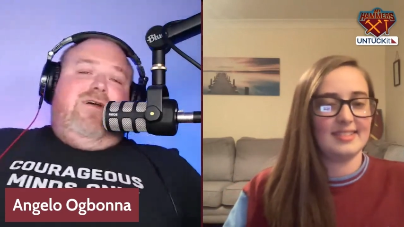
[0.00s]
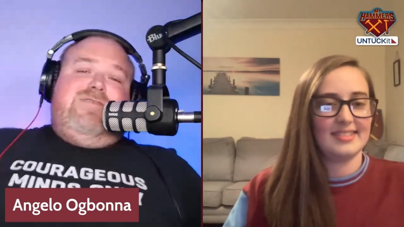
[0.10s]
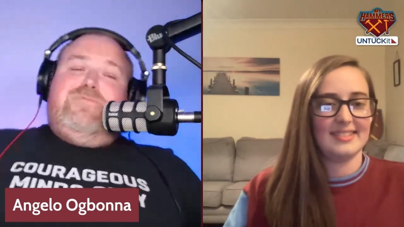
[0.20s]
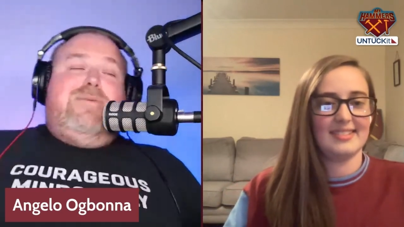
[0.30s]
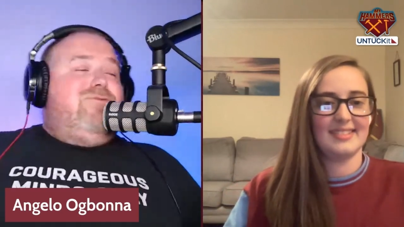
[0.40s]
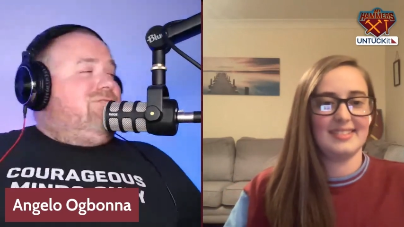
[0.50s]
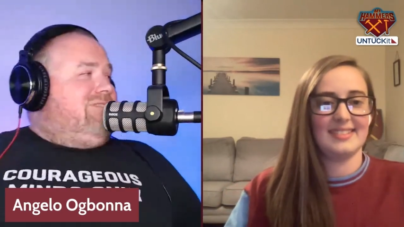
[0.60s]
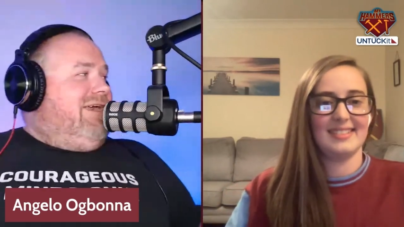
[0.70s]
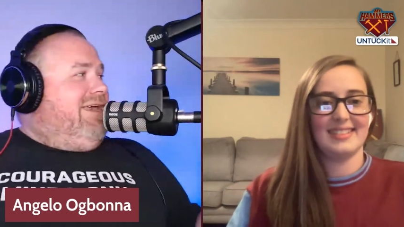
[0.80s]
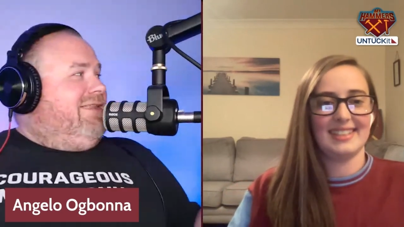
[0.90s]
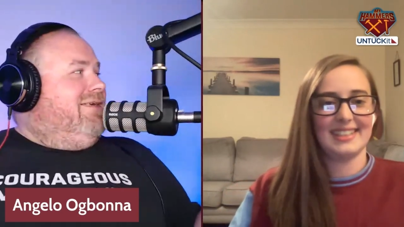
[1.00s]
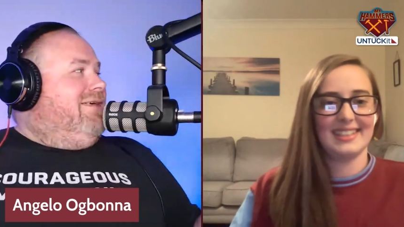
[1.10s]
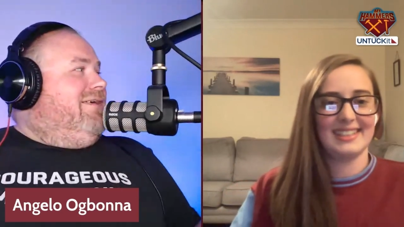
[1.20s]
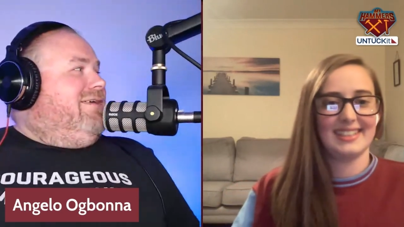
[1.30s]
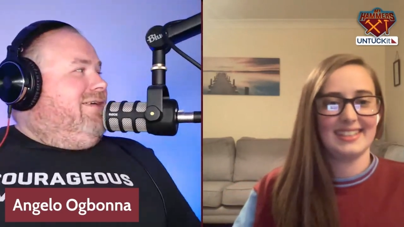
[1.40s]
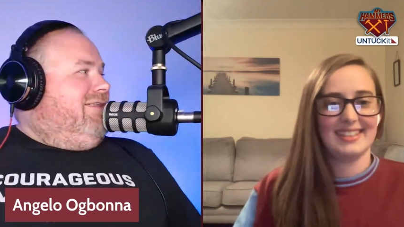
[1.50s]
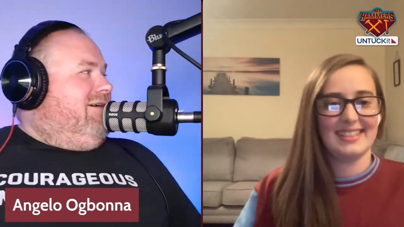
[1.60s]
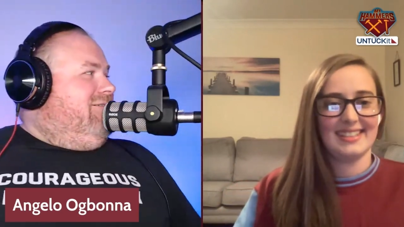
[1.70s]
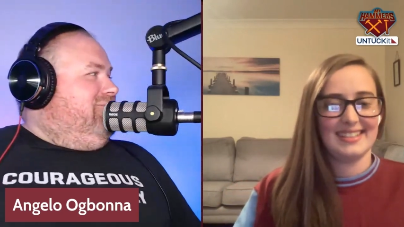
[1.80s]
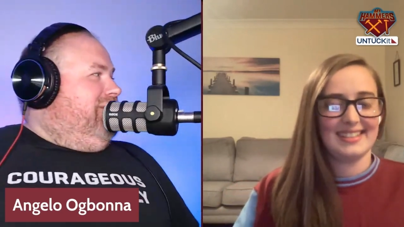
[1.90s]
Speaker 1: rows, but I'm just saying, you
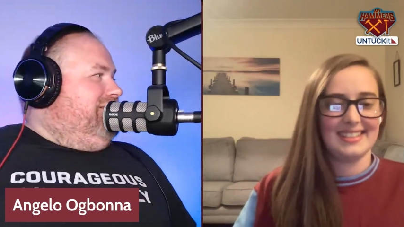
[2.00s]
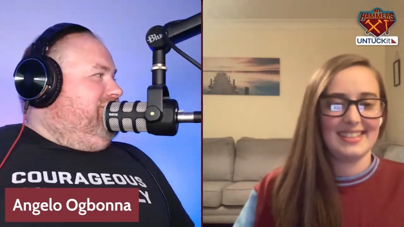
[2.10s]
know, my